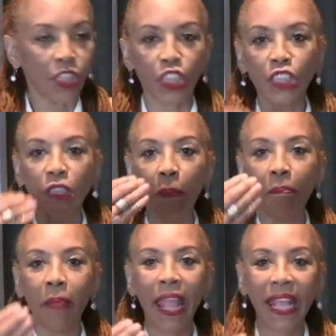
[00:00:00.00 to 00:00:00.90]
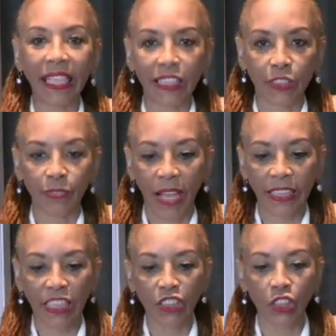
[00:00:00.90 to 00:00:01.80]
This is a man's
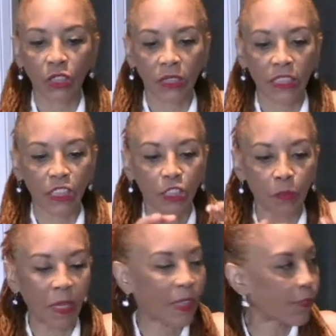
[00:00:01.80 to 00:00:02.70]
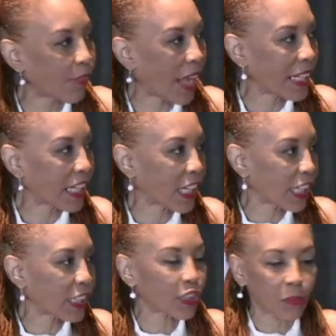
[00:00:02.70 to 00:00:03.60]
fight. This is men fighting
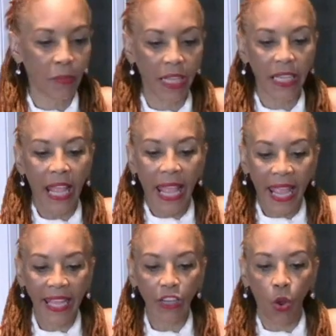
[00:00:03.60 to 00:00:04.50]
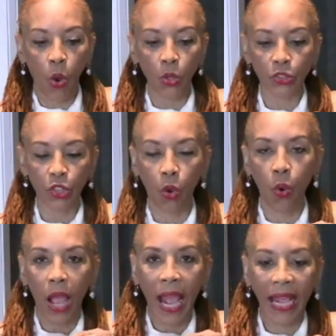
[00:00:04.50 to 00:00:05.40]
against men. And
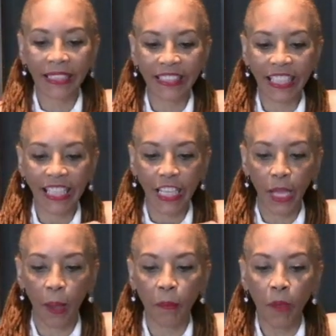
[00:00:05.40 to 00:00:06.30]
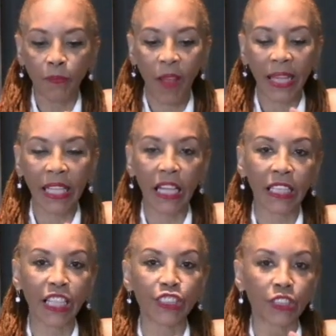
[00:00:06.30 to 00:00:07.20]
also, I see him fighting
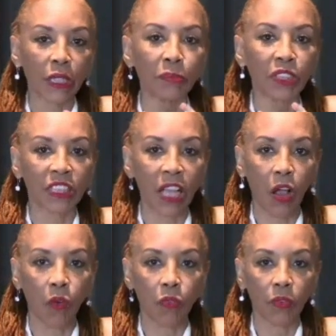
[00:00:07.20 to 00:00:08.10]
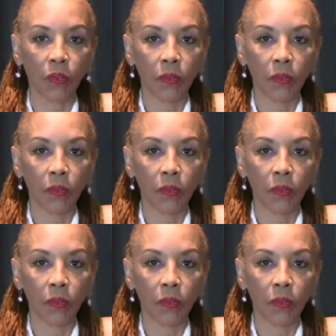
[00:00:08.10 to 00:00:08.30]
against himself